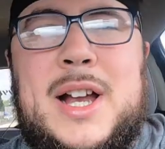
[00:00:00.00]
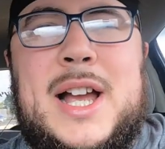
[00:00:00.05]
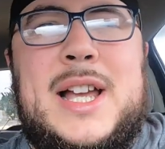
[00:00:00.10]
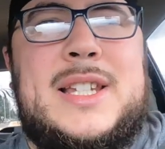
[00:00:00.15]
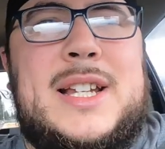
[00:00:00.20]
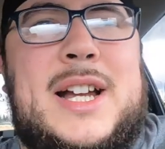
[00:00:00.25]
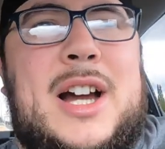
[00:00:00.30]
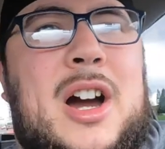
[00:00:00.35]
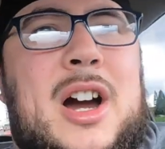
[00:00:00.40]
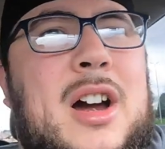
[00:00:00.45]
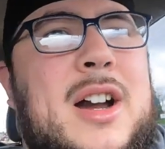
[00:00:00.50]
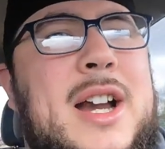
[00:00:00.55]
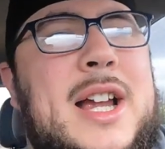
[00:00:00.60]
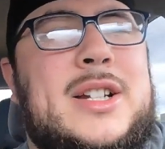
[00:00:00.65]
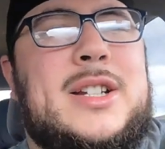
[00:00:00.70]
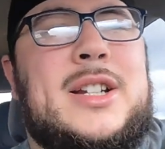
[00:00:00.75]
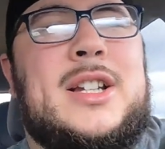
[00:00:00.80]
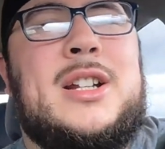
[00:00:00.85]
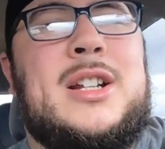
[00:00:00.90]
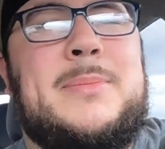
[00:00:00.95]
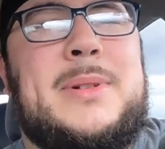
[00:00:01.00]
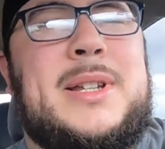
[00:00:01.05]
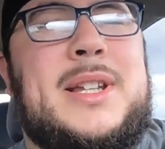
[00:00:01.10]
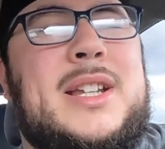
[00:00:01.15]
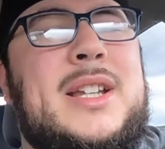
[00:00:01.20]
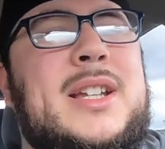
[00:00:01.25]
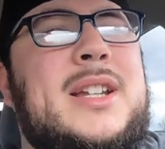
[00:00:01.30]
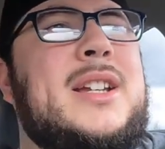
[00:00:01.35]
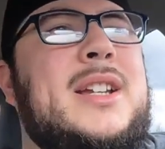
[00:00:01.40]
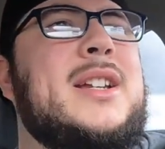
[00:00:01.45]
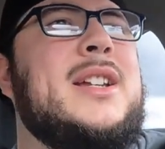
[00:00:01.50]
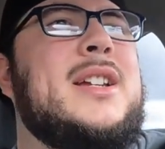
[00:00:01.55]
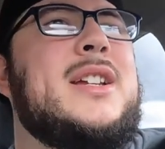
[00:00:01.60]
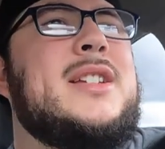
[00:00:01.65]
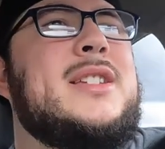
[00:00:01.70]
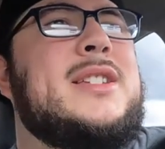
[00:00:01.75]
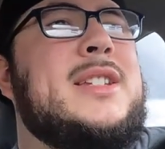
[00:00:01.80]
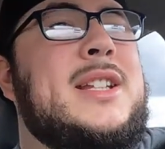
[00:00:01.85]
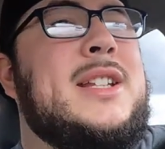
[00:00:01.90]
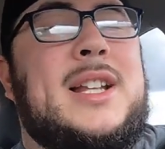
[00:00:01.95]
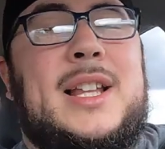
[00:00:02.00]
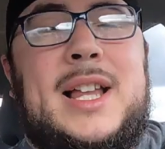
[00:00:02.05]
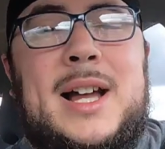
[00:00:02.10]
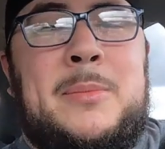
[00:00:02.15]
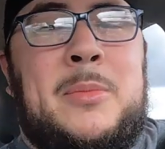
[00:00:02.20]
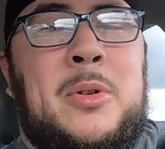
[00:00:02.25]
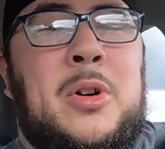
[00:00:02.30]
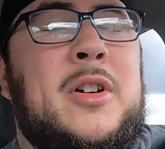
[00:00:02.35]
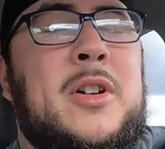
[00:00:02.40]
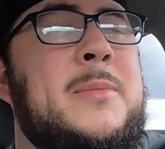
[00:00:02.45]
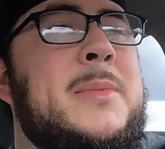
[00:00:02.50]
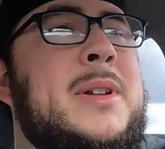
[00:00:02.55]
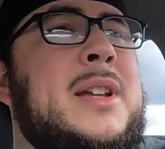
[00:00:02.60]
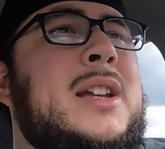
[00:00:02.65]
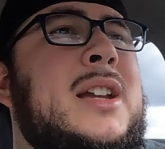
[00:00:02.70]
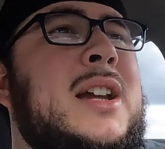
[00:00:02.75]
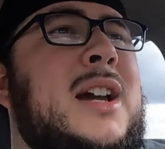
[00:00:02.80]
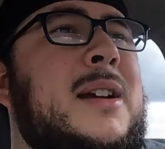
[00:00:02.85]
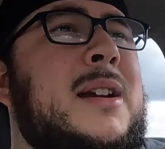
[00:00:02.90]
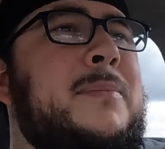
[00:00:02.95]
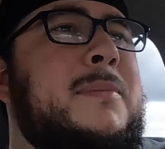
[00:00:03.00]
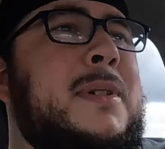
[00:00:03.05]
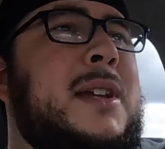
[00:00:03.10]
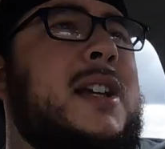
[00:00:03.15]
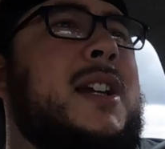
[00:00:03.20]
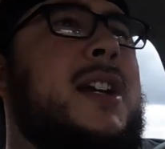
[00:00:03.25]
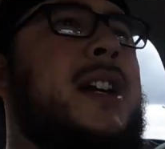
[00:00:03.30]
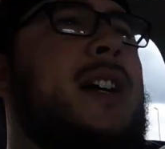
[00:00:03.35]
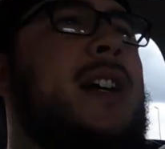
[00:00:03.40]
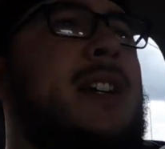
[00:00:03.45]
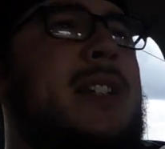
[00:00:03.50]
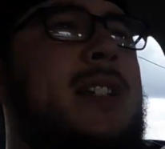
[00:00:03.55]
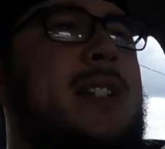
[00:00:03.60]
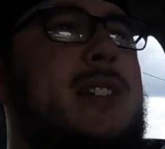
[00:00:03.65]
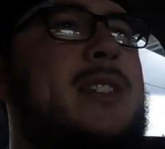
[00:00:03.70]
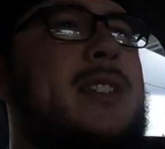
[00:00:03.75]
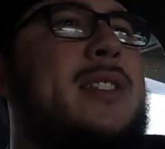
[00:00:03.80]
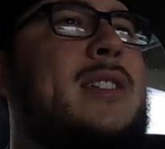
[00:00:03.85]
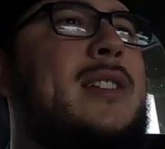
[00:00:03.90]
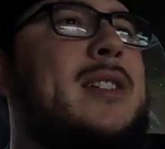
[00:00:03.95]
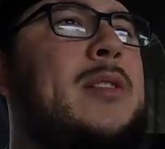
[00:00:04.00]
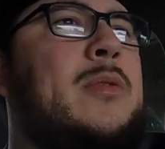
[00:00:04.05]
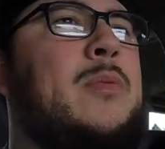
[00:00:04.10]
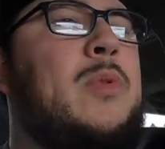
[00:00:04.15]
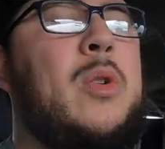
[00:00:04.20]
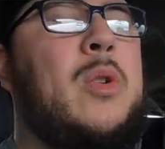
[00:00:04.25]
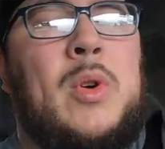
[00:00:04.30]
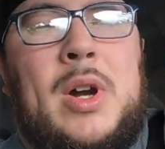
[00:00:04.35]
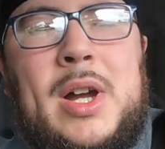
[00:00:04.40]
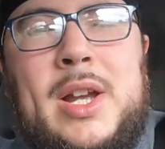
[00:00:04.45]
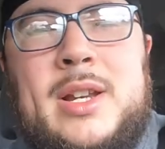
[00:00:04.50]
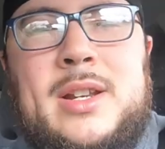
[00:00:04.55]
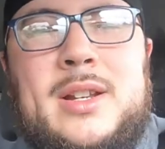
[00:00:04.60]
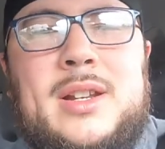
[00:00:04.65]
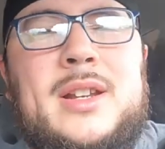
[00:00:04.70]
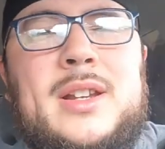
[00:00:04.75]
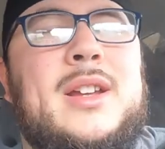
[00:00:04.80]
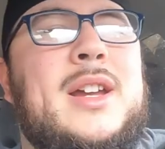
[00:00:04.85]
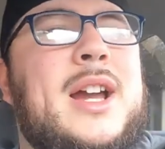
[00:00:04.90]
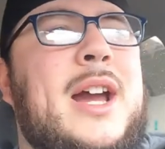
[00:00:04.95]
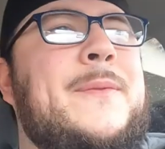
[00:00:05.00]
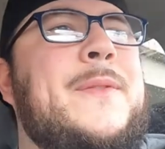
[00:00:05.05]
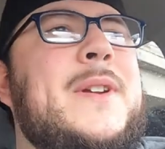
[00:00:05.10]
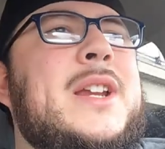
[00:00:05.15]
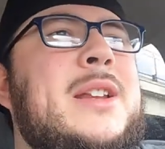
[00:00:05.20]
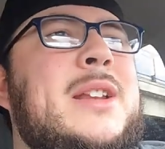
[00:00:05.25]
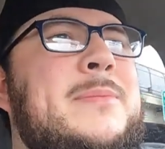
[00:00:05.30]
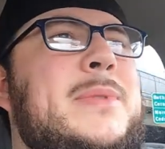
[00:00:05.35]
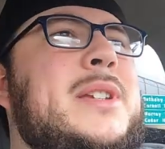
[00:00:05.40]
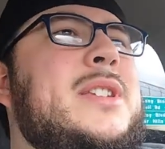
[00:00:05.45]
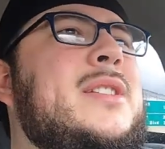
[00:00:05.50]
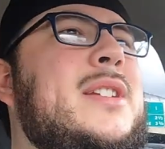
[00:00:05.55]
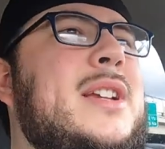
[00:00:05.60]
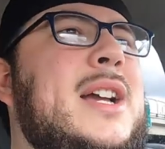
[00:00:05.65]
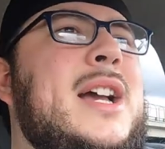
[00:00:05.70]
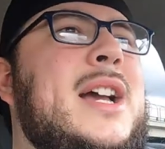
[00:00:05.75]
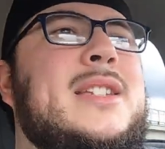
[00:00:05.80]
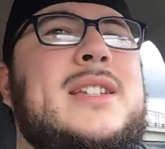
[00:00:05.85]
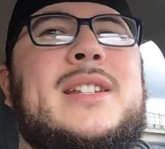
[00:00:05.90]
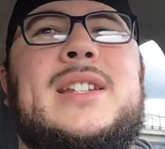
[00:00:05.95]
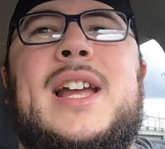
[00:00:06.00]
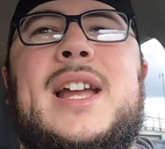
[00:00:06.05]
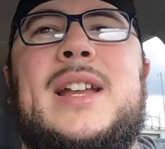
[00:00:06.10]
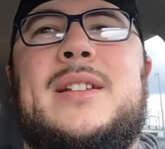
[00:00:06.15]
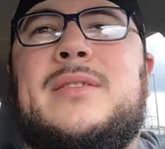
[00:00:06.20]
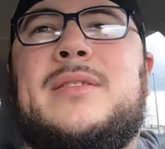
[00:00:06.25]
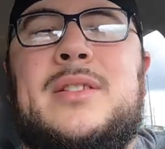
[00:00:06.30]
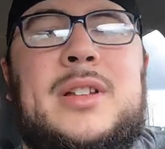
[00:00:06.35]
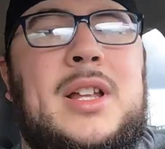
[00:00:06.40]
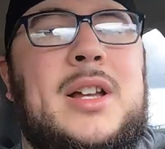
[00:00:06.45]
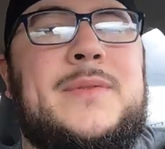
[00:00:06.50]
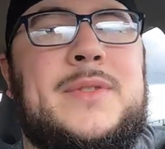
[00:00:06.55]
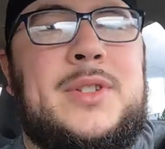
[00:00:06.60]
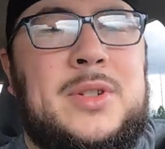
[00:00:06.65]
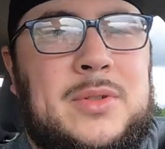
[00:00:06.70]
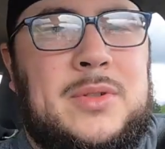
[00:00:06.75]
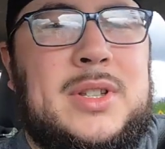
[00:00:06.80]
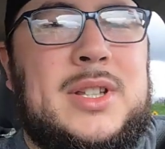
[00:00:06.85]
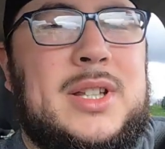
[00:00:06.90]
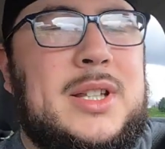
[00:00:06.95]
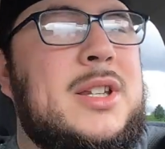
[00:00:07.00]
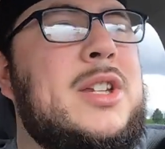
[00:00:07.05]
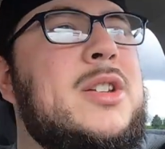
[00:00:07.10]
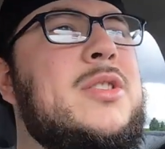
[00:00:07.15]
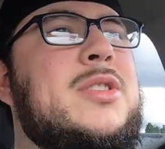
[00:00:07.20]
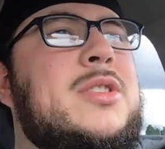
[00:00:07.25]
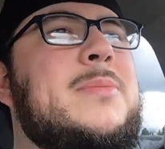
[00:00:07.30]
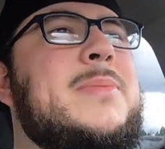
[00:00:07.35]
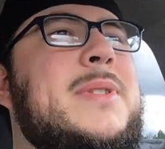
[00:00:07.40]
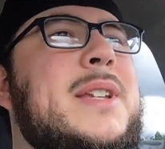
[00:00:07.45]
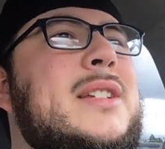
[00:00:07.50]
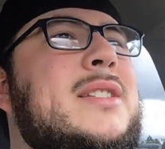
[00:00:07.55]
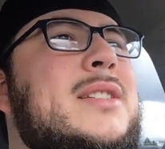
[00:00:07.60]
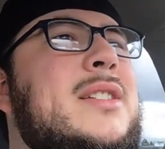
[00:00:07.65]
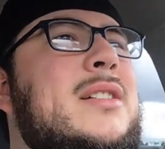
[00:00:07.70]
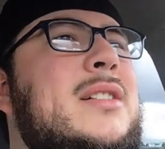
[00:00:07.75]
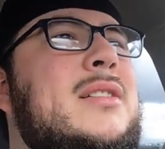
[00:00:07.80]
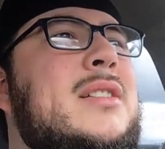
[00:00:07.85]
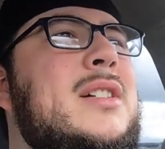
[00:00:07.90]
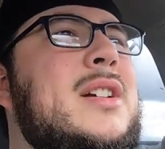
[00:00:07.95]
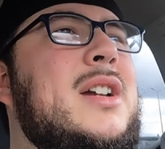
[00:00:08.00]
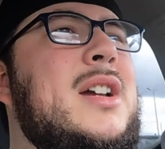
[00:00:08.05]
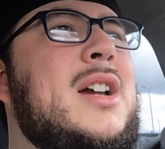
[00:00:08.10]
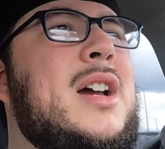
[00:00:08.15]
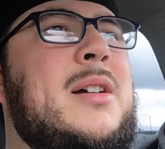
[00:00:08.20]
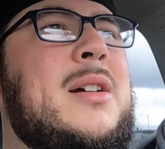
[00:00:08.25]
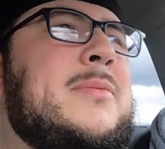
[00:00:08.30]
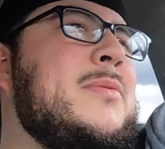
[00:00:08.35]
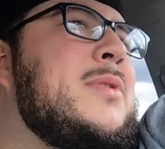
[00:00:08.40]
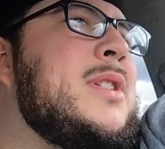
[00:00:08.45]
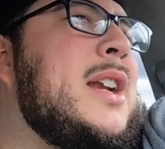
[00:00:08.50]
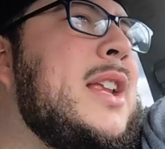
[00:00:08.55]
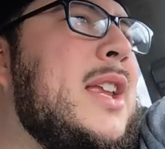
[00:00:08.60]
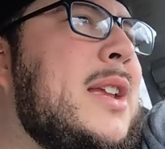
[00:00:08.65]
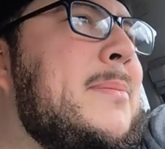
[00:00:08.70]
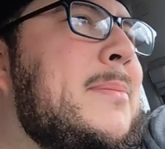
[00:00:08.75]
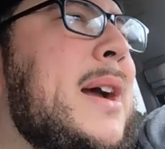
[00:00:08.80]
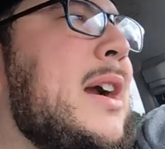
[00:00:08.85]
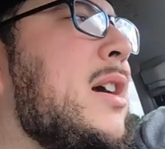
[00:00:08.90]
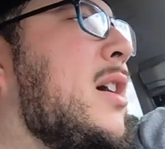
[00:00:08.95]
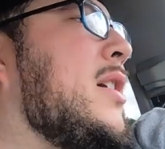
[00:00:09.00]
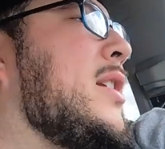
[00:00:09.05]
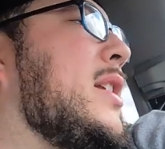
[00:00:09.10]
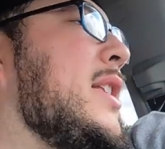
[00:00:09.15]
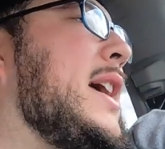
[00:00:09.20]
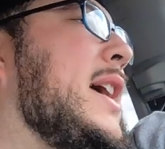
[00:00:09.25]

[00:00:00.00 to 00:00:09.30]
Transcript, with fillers: guys are actually gonna be seeing a lot more of me because, well, one, I freaking missed you guys and I love doing the YouTube thing, so I'm trying to get back onto